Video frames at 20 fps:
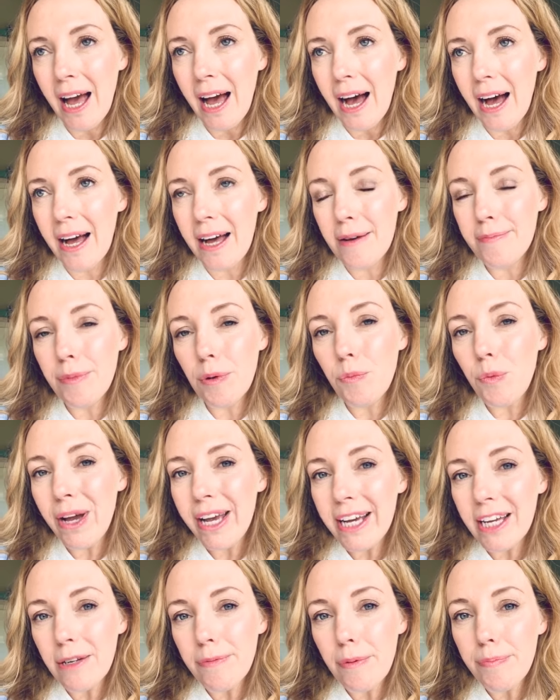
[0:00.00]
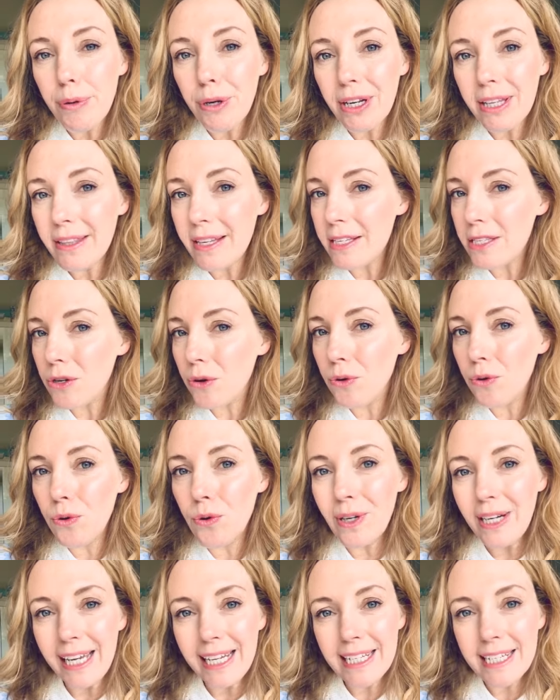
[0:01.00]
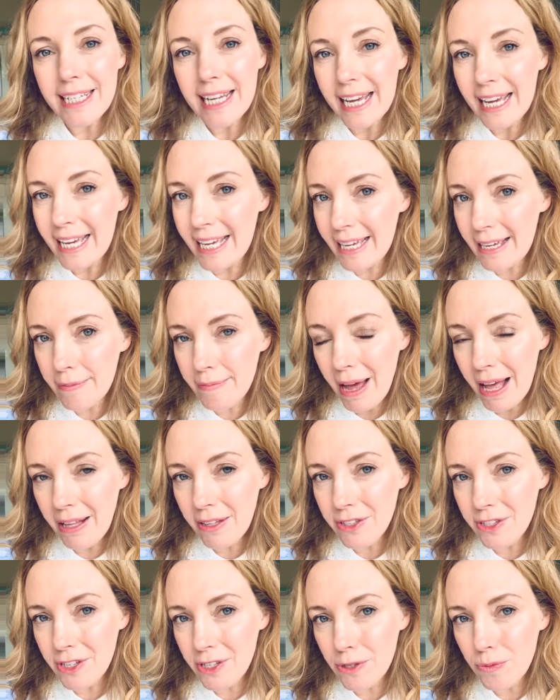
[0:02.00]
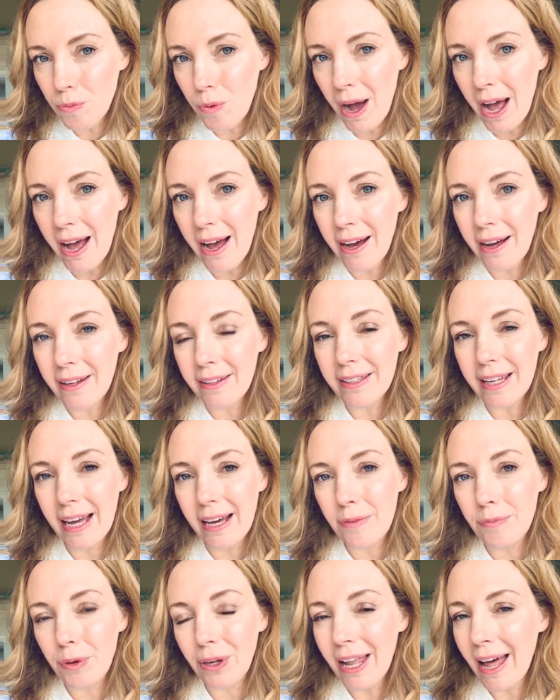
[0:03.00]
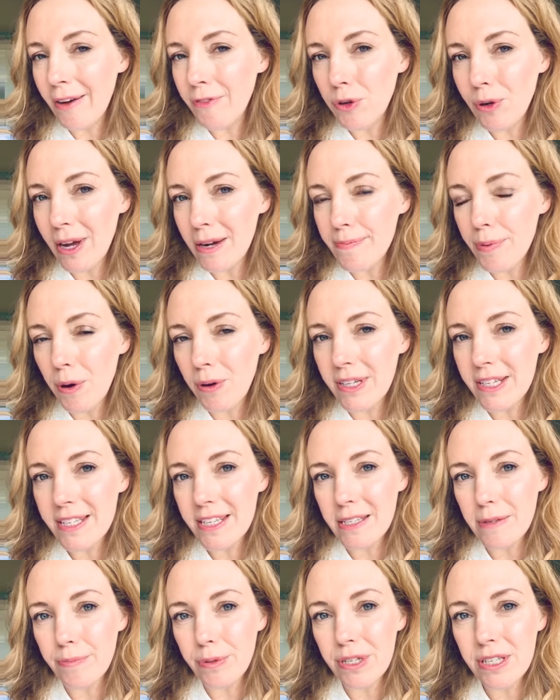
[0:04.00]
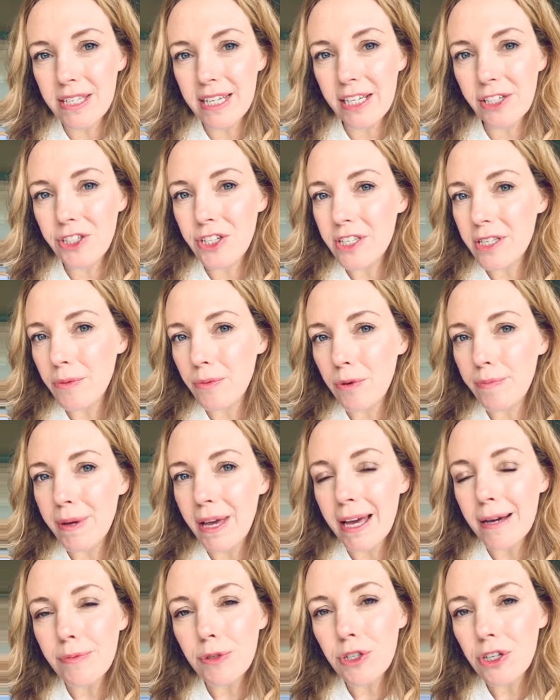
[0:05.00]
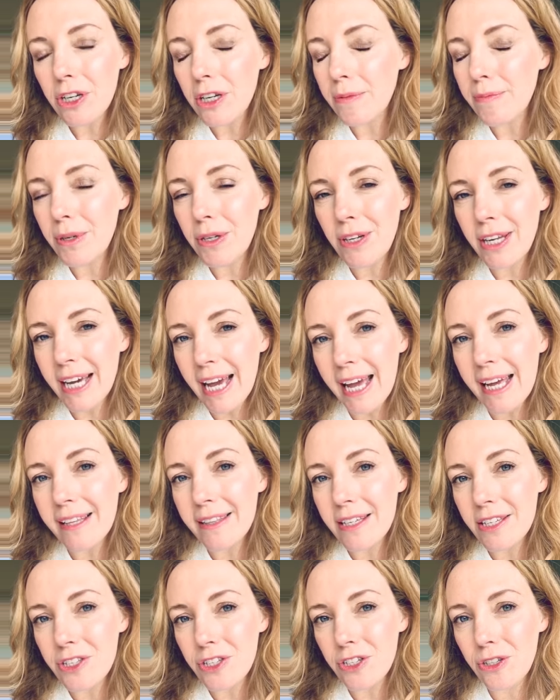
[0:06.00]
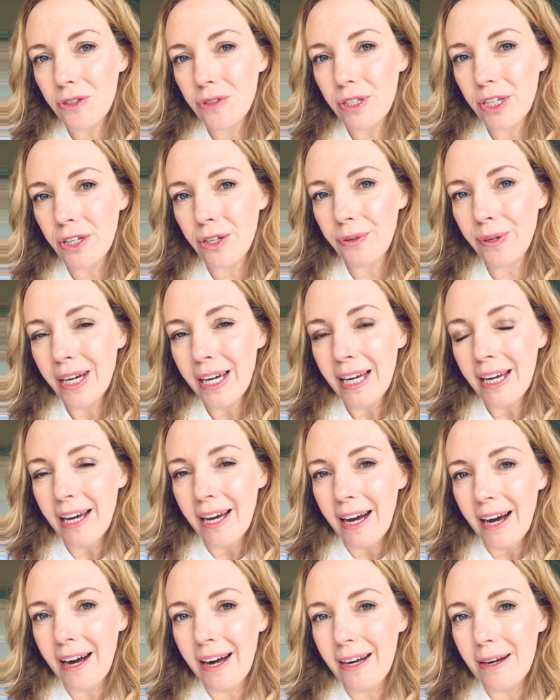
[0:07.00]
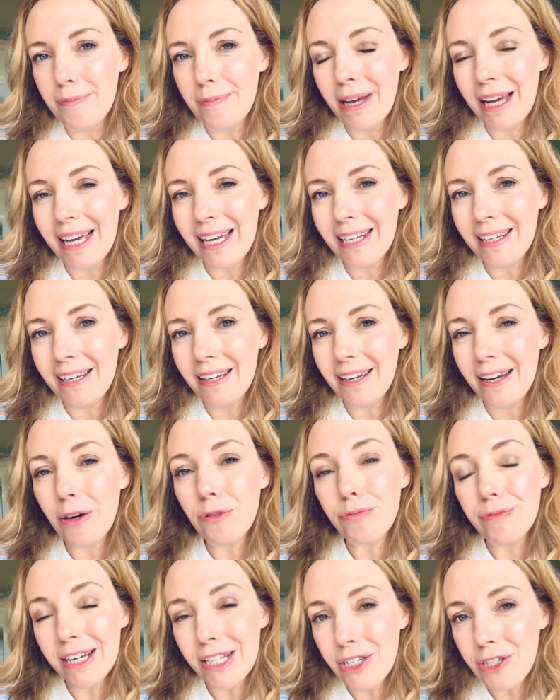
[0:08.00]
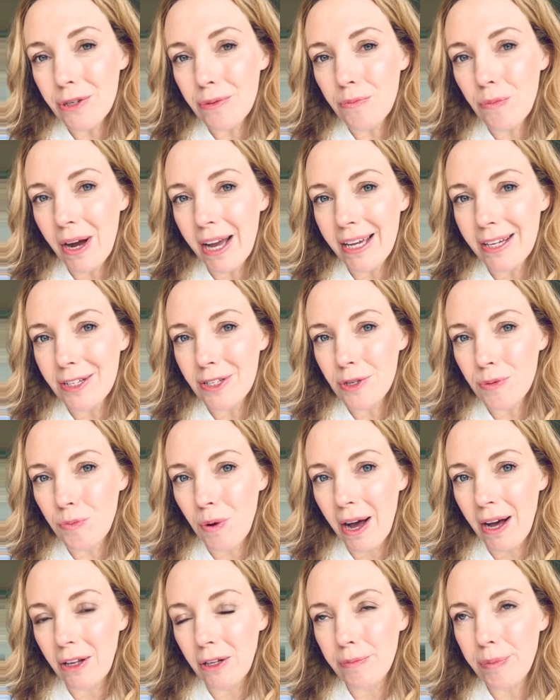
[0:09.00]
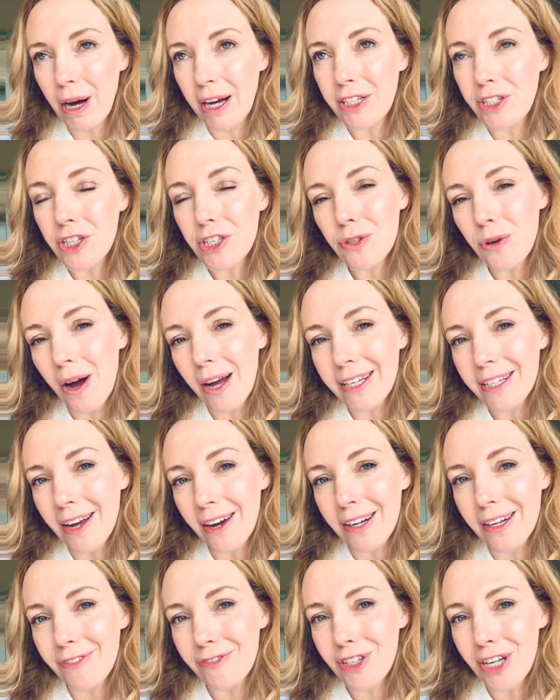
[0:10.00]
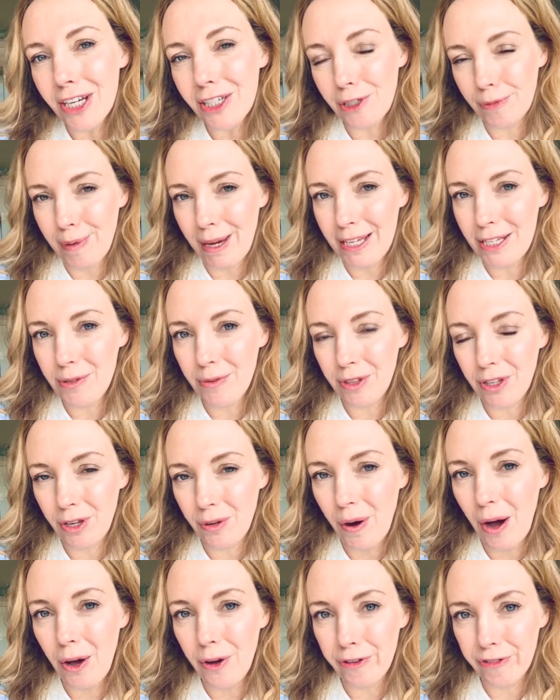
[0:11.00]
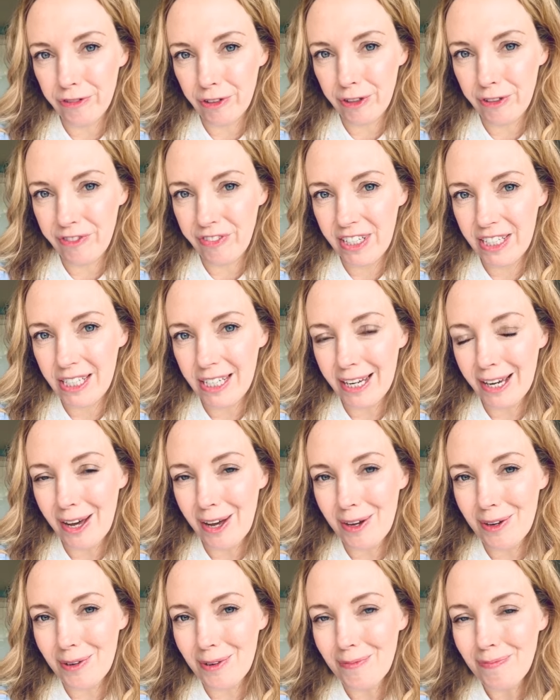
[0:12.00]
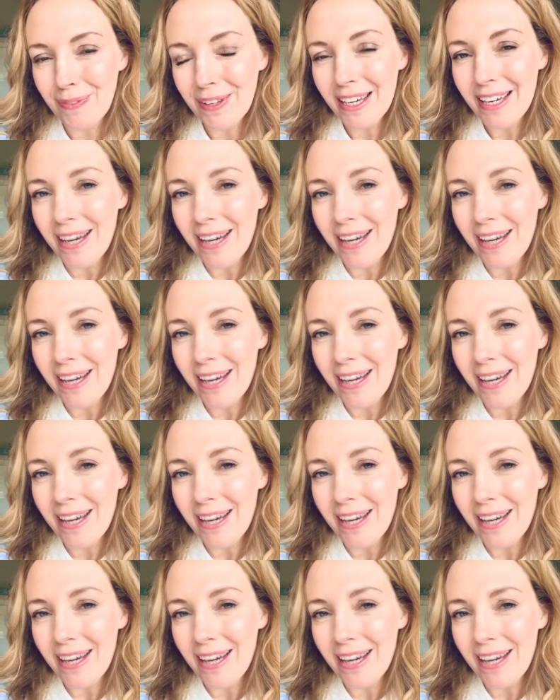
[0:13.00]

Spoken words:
We're going to be putting this all into emails as well, and we'll have all our policies and procedures, so we'll be able to communicate this to you in a written way as well. But I just thought I'd kind of touch base with you over a video.